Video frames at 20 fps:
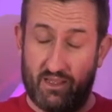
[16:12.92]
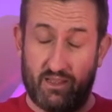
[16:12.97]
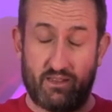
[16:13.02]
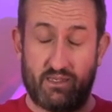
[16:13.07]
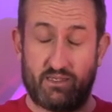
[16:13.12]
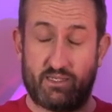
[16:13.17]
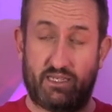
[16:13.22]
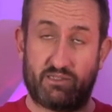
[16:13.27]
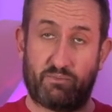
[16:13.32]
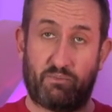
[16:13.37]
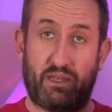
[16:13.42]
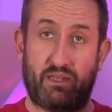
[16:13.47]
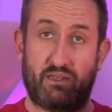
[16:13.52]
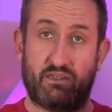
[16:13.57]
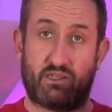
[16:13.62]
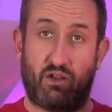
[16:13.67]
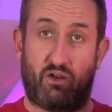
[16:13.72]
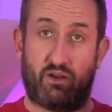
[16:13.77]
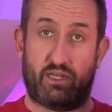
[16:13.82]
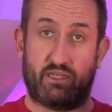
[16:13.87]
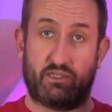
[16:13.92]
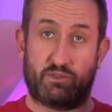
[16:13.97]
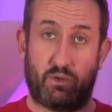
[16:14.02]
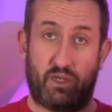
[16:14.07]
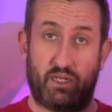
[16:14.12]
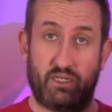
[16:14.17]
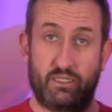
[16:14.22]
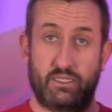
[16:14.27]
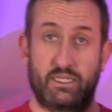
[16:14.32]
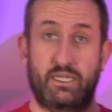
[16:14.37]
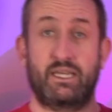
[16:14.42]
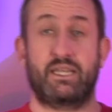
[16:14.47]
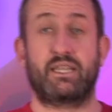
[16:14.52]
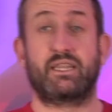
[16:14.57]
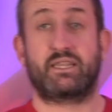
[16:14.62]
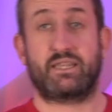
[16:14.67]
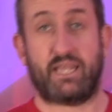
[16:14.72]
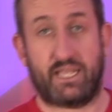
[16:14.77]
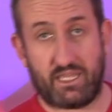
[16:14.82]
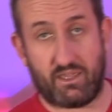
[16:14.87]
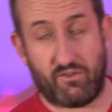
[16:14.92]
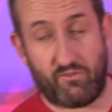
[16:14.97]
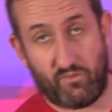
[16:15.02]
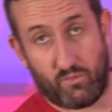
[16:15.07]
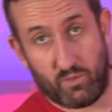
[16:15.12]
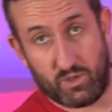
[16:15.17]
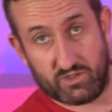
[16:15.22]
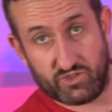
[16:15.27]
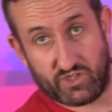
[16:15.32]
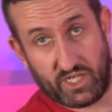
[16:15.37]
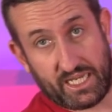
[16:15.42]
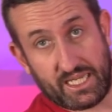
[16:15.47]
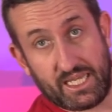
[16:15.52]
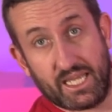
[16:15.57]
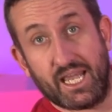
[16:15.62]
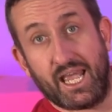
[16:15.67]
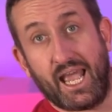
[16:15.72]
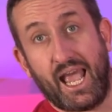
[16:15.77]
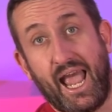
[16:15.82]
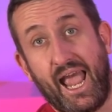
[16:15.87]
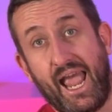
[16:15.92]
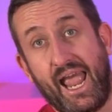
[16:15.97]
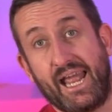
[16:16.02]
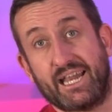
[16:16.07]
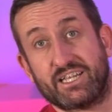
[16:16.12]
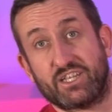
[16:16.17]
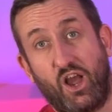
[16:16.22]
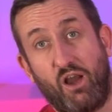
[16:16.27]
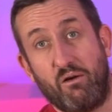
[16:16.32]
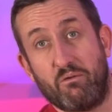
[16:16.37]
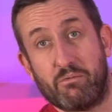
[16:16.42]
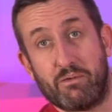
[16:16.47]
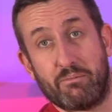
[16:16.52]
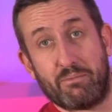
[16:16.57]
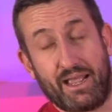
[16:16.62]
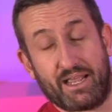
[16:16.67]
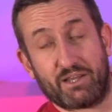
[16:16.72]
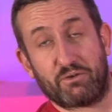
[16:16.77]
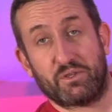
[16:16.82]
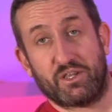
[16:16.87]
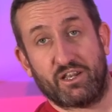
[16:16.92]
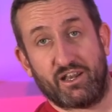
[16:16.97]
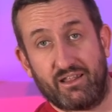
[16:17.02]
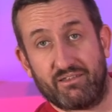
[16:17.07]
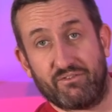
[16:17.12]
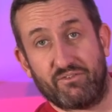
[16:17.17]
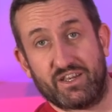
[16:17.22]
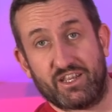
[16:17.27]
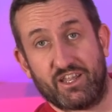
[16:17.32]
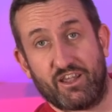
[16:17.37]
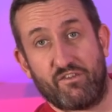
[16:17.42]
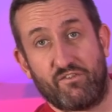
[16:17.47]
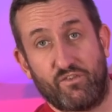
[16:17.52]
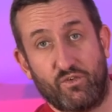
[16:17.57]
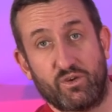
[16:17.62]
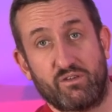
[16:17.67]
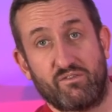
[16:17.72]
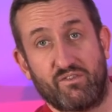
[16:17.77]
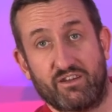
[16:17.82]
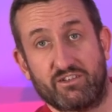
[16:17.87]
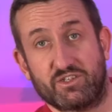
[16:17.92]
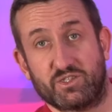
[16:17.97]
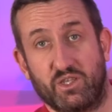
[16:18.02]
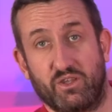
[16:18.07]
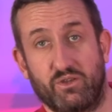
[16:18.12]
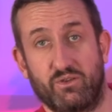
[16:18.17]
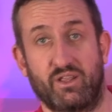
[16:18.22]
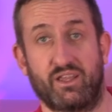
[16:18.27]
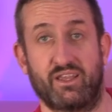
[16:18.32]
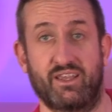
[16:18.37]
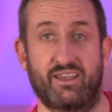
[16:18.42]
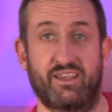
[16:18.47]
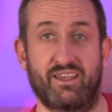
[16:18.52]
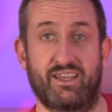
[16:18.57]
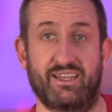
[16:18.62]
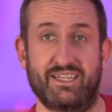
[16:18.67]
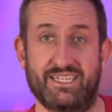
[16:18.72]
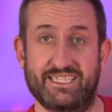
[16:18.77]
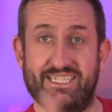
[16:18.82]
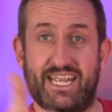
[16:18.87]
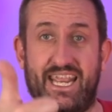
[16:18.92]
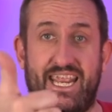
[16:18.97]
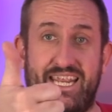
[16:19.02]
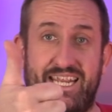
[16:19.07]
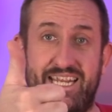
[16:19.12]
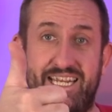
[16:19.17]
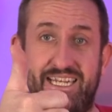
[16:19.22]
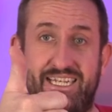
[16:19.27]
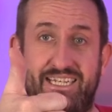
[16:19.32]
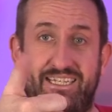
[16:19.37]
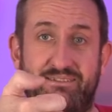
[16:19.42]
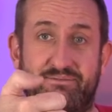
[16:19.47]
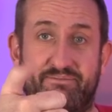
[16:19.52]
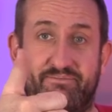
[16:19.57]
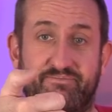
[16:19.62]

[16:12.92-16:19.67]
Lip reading: this has been the tiniest one. Thank you for watching, and I will be back with another video for you very soon. Ding!